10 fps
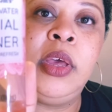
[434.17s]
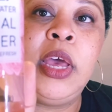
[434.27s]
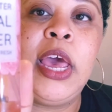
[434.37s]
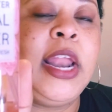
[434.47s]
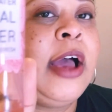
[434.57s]

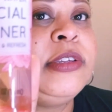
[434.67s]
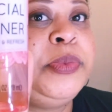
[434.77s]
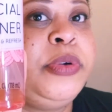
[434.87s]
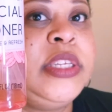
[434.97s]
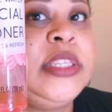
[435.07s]
and I'll
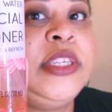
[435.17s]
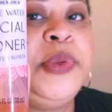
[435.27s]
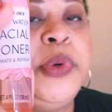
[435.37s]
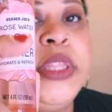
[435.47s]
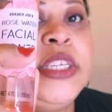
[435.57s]
spritz this
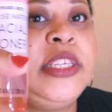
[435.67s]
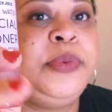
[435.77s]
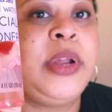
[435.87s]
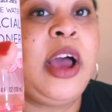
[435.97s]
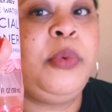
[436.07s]
on. This is
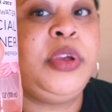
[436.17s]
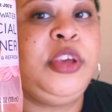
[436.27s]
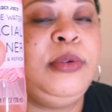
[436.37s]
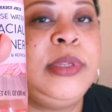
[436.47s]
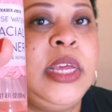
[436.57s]
what I would
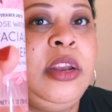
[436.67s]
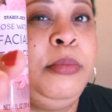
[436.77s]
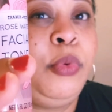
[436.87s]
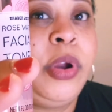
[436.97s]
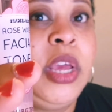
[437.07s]
use in the
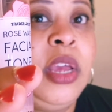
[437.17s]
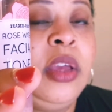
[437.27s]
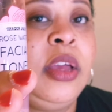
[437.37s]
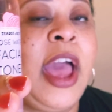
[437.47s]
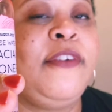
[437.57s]
morning
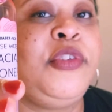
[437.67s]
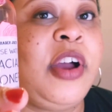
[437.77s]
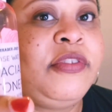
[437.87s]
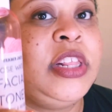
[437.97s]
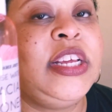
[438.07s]
after
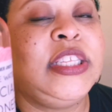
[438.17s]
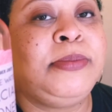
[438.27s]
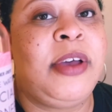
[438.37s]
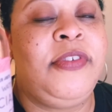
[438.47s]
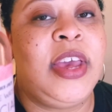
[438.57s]
I've cleansed
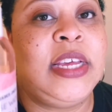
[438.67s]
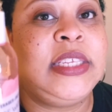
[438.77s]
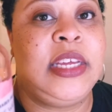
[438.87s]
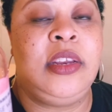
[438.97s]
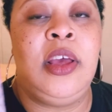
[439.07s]
my face
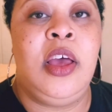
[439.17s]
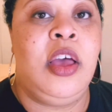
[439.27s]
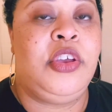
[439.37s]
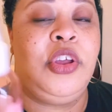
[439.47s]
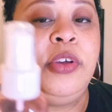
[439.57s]
and,
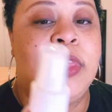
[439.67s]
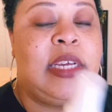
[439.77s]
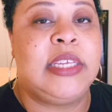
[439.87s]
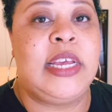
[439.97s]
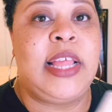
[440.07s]
you know,
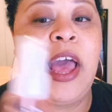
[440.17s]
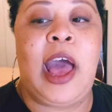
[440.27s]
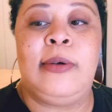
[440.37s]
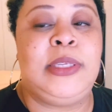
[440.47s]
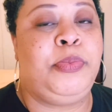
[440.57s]
things like that.
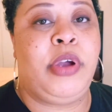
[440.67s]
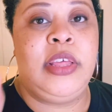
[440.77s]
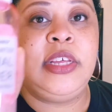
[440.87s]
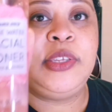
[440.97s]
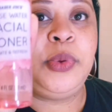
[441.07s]
I'll spray
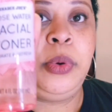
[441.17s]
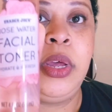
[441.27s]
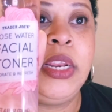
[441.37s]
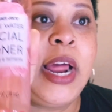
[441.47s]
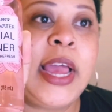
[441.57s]
this on.
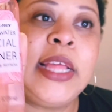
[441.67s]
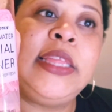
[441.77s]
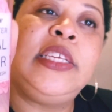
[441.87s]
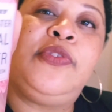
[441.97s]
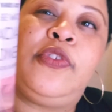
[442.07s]
And I got
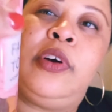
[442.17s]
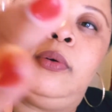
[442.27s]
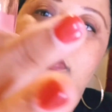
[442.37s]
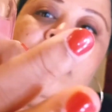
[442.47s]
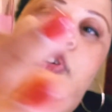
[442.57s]
this
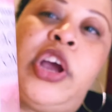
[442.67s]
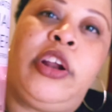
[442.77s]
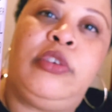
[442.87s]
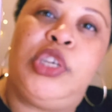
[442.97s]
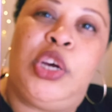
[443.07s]
from
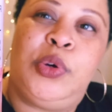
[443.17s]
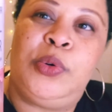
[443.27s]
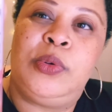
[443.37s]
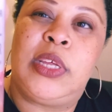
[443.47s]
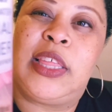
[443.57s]
Trader
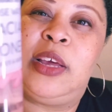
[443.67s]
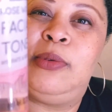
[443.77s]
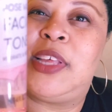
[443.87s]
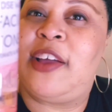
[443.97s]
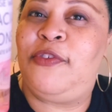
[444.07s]
Joe's. I think it
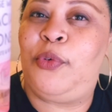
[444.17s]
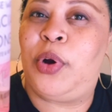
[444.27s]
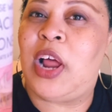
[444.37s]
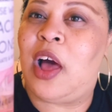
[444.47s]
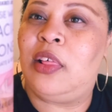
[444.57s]
was like
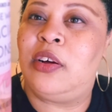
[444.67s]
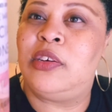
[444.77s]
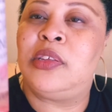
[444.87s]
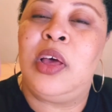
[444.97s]
$4.